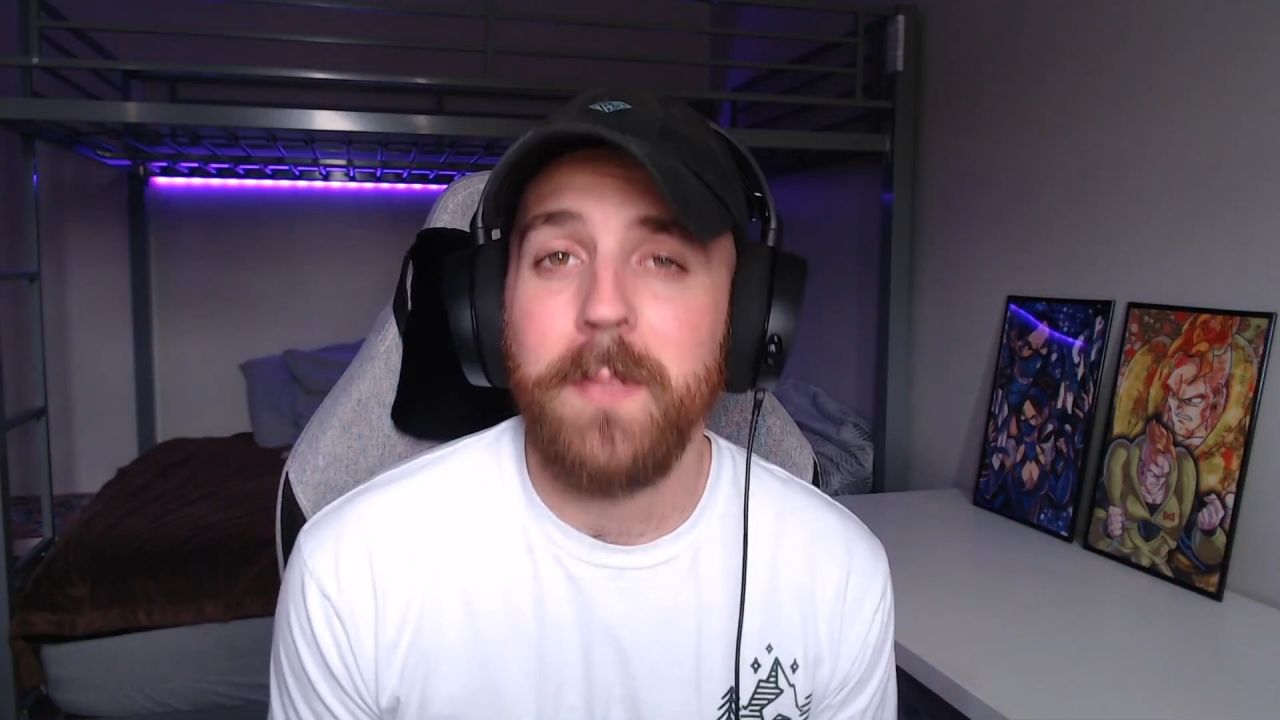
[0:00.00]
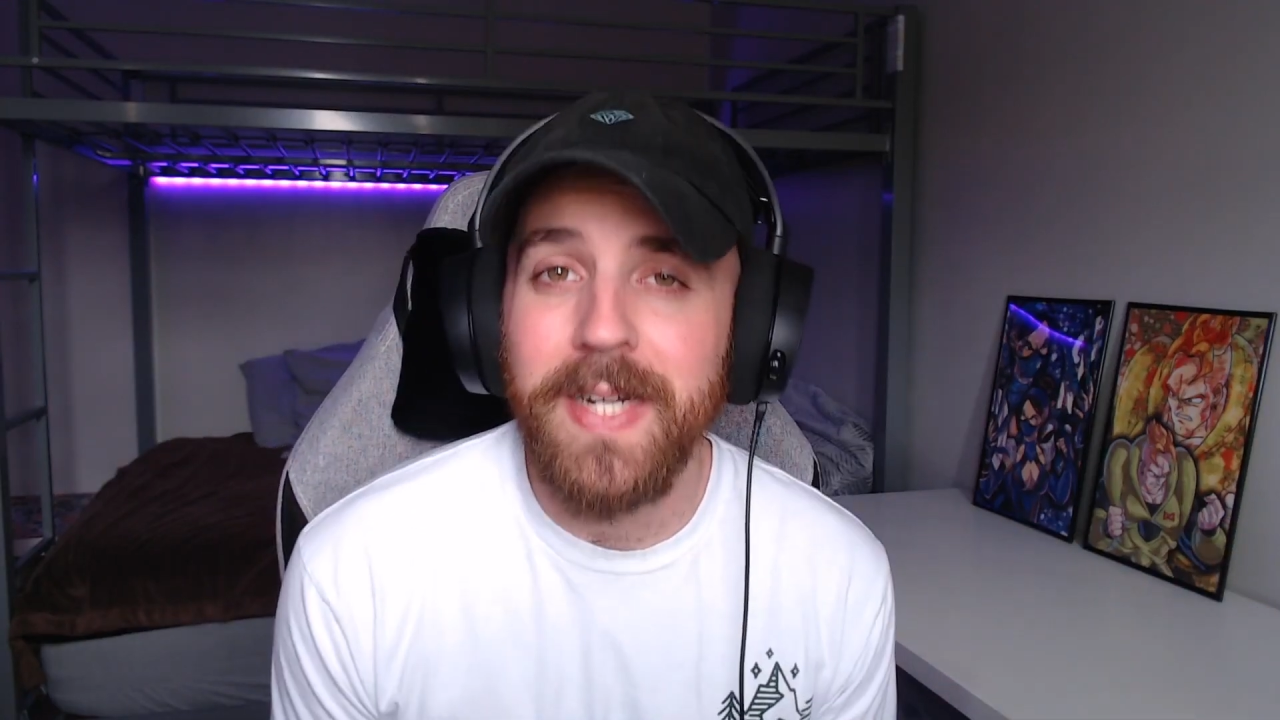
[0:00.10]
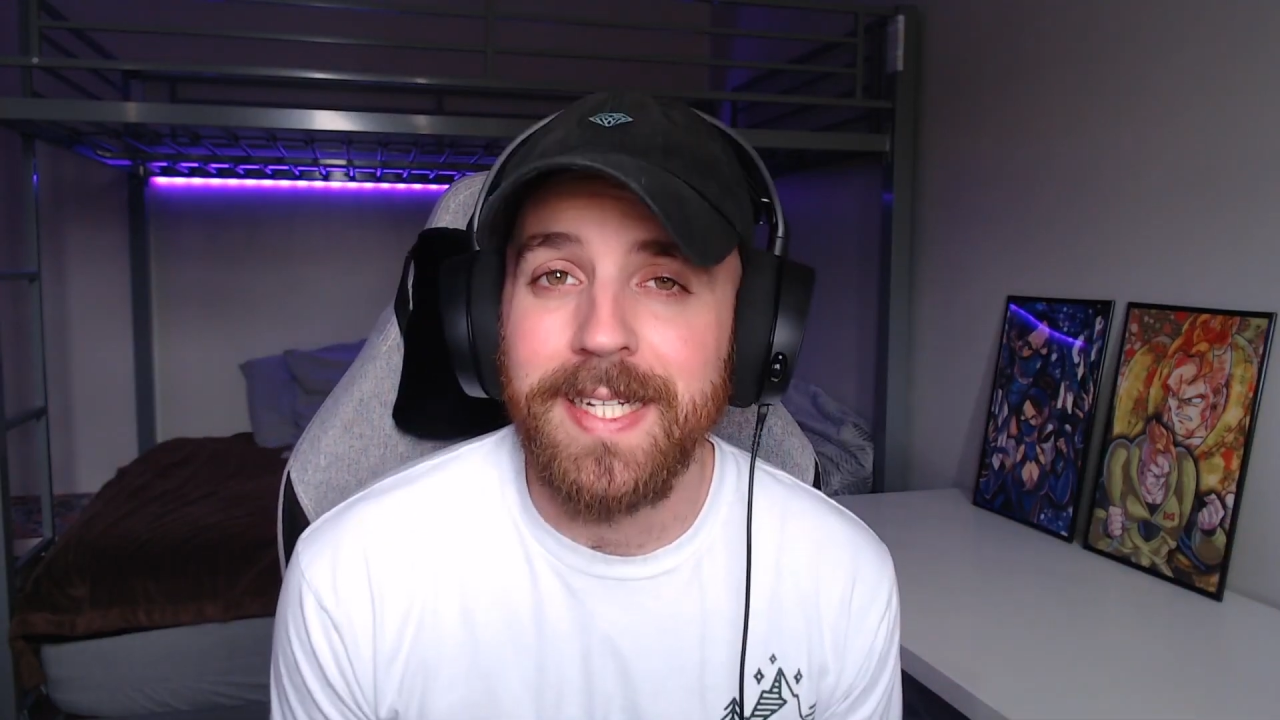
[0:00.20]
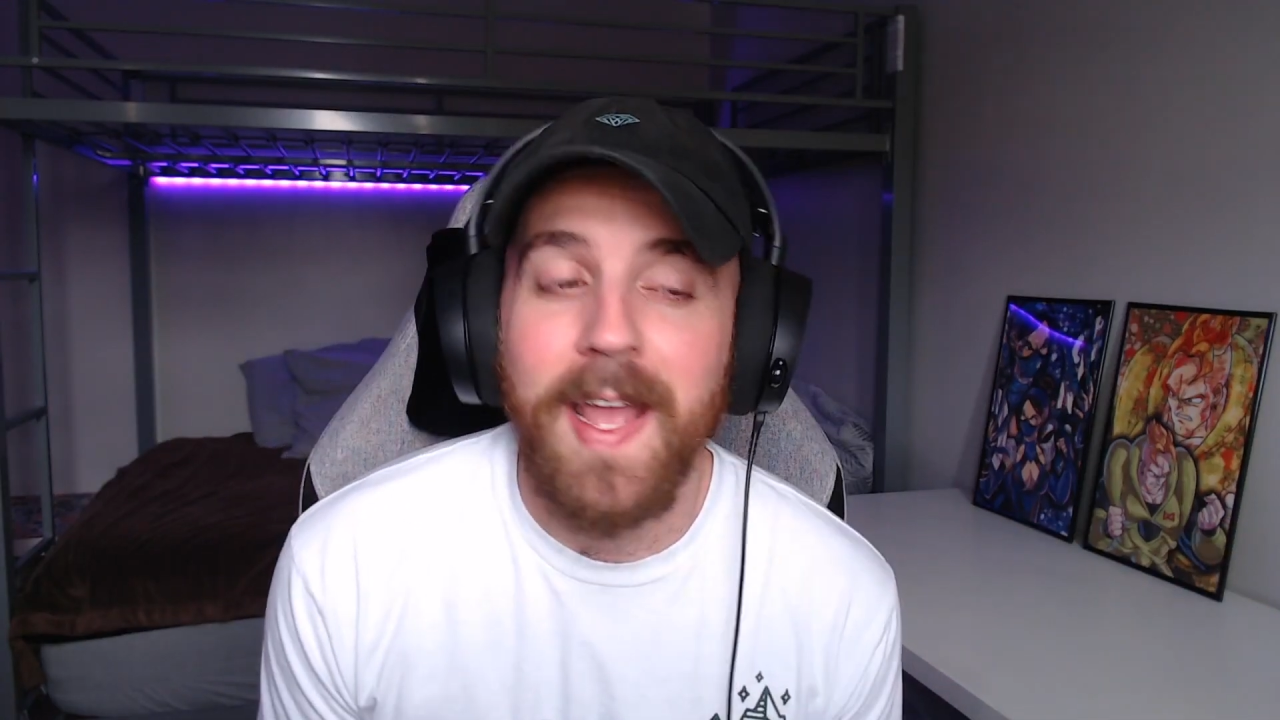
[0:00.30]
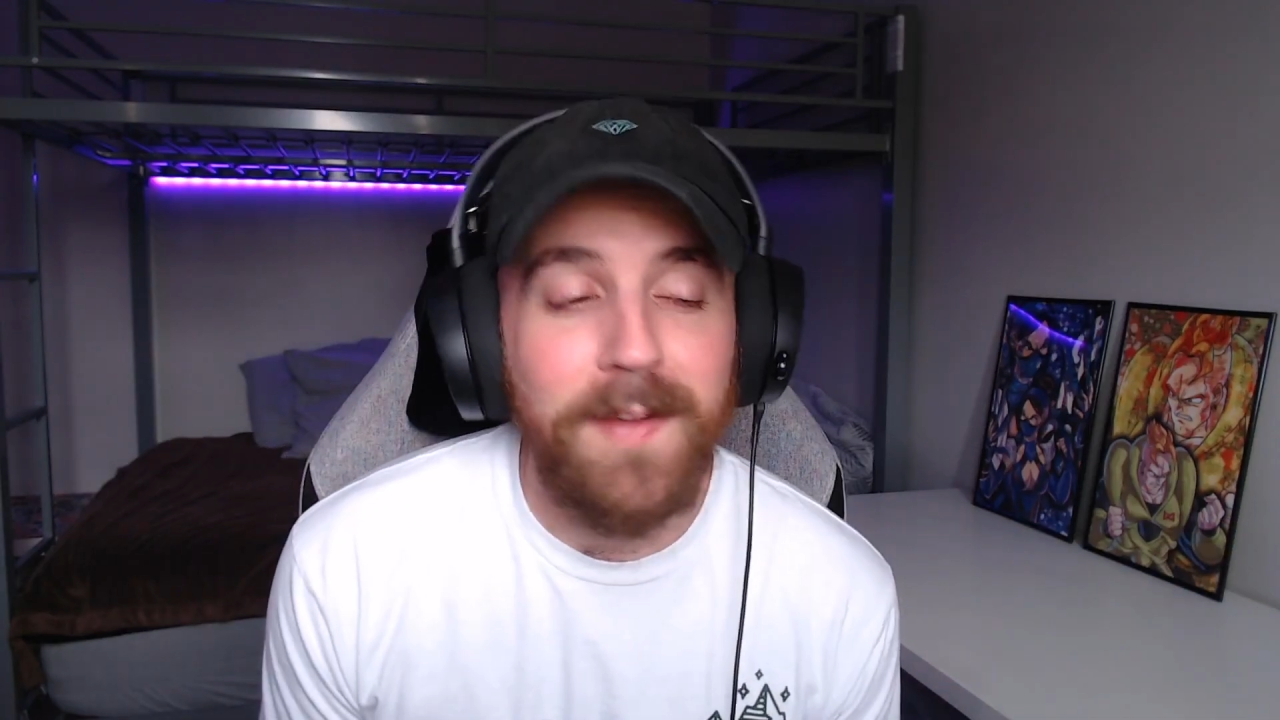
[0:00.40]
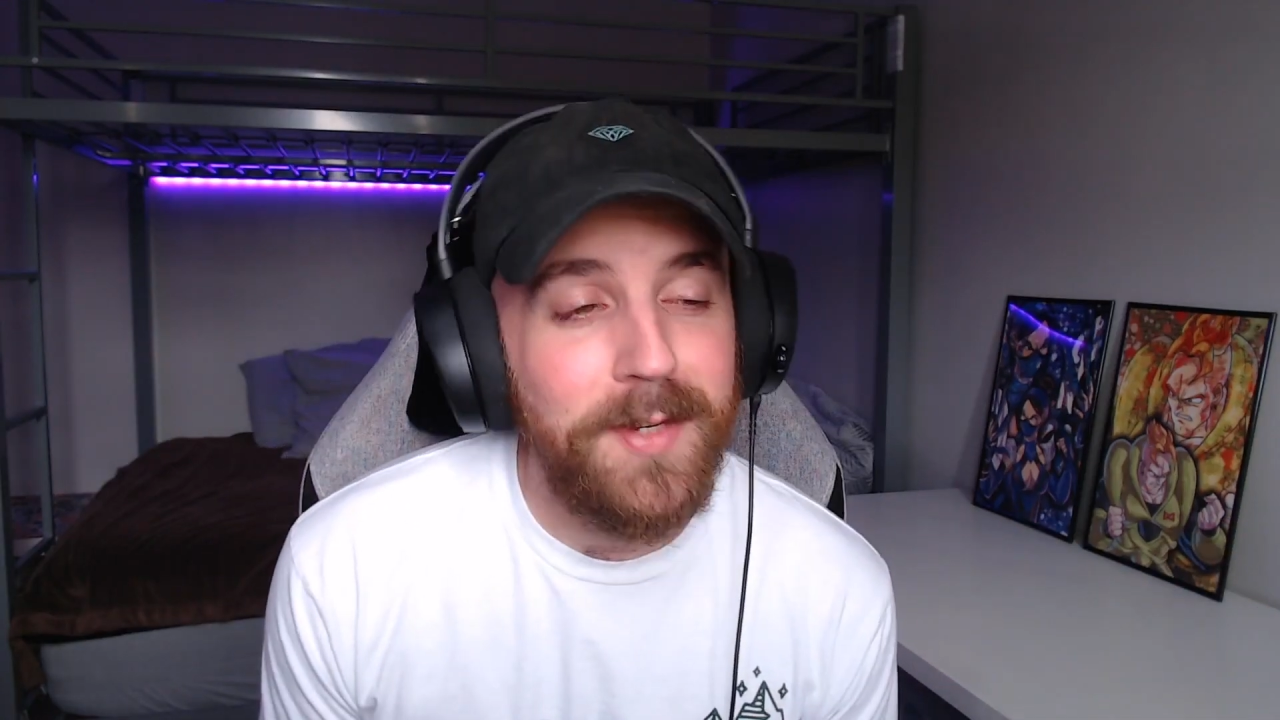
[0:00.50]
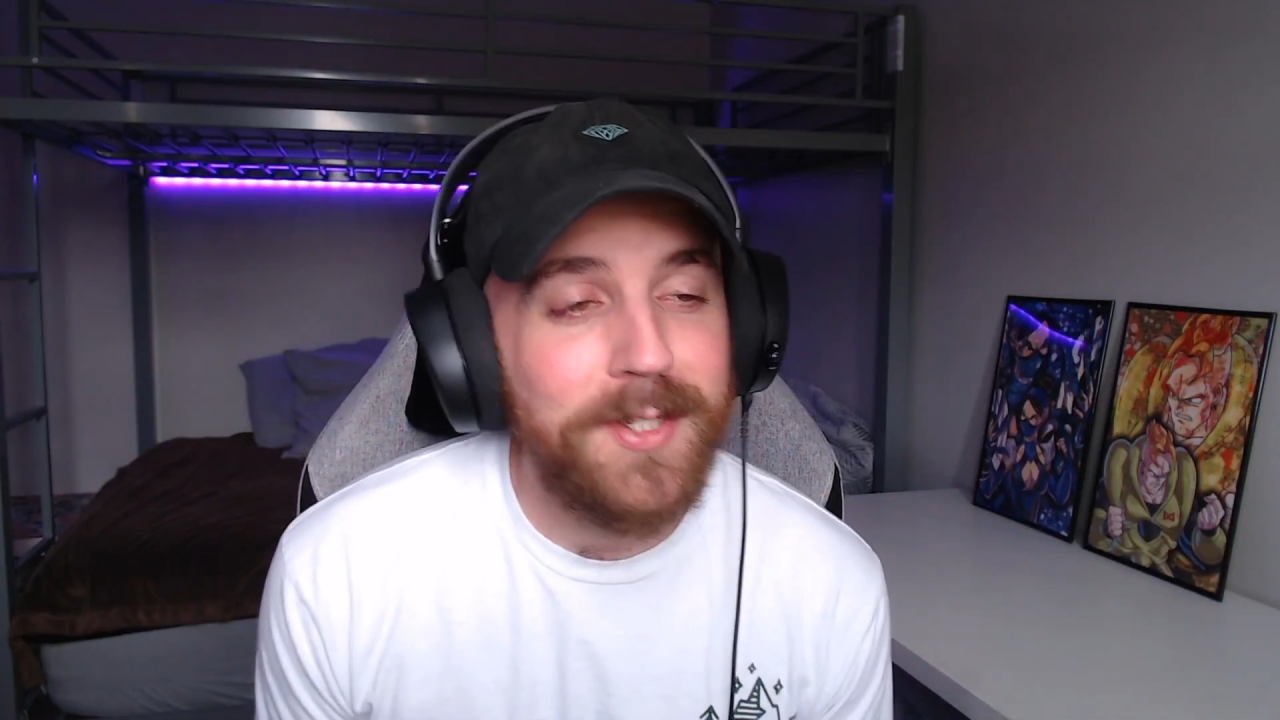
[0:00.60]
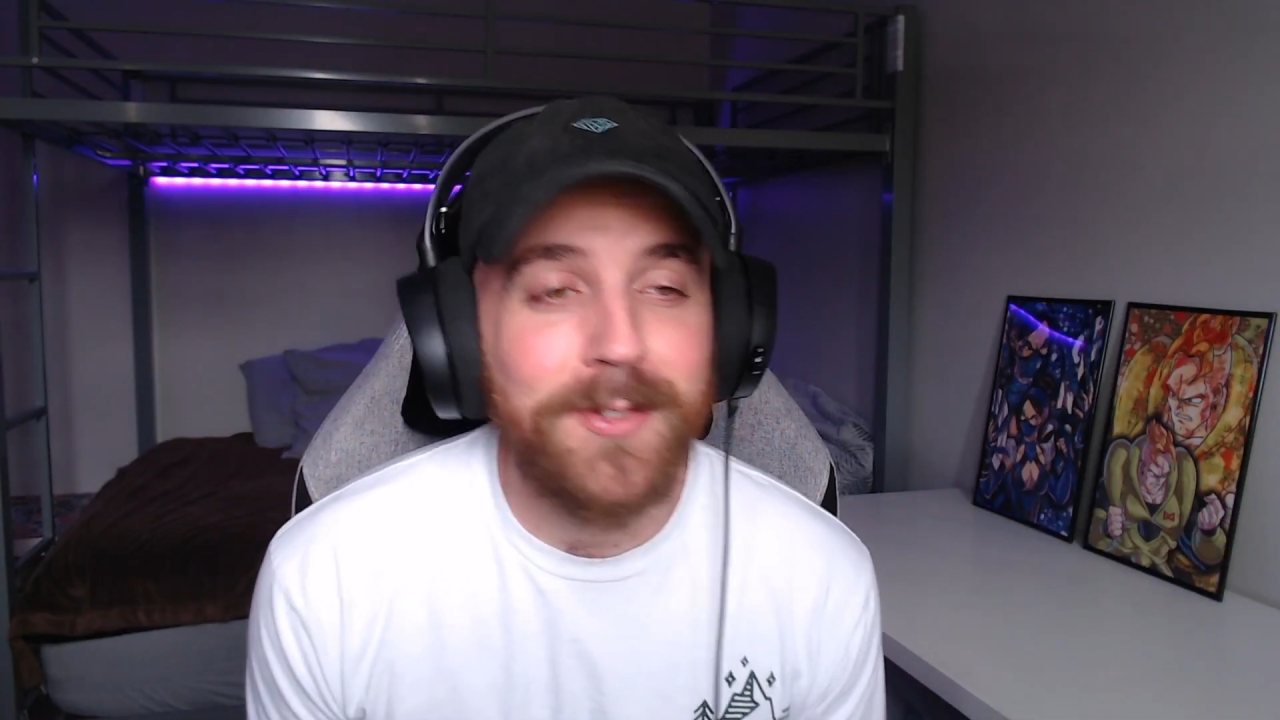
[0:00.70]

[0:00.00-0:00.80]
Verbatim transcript: But every